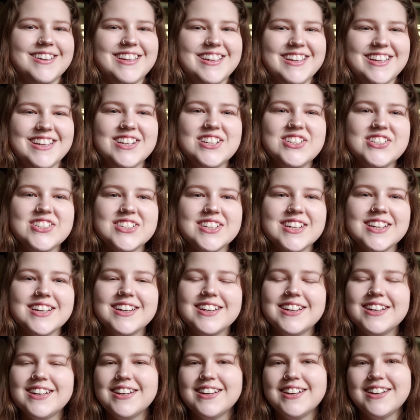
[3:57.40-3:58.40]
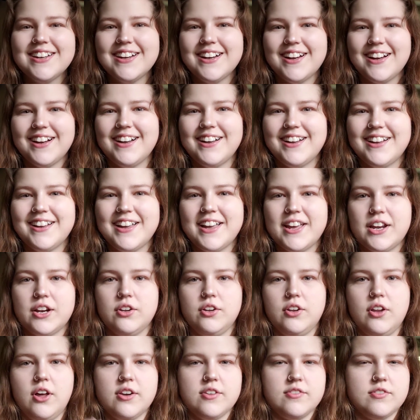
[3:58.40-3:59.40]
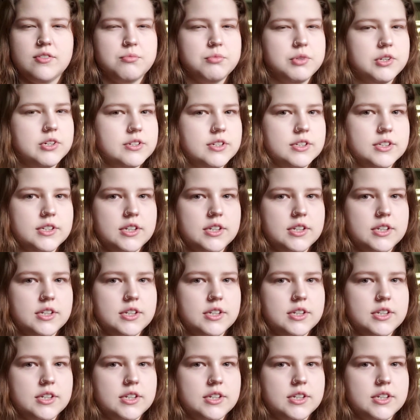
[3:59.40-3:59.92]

each. And a lot of them looked a